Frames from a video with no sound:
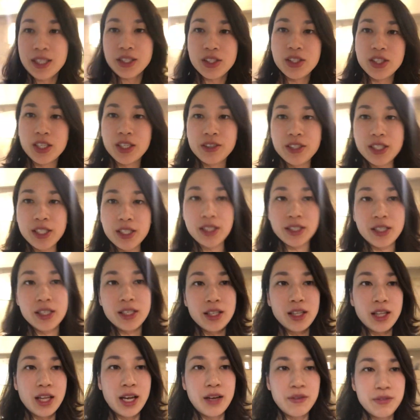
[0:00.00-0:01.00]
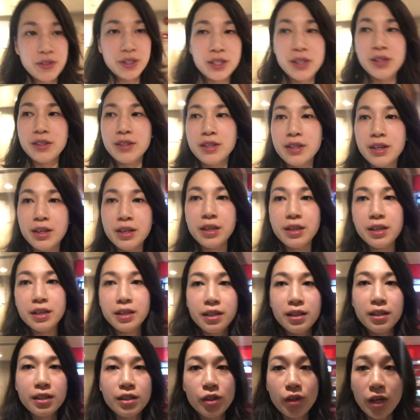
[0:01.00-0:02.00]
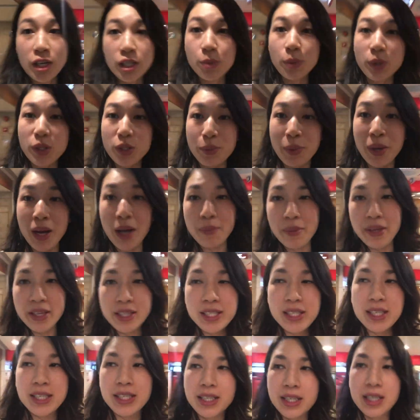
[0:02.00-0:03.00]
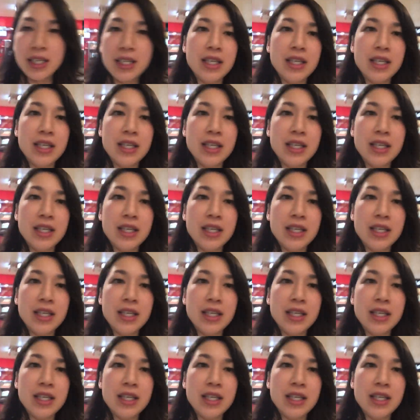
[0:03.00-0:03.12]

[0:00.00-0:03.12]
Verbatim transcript: just left the transport department.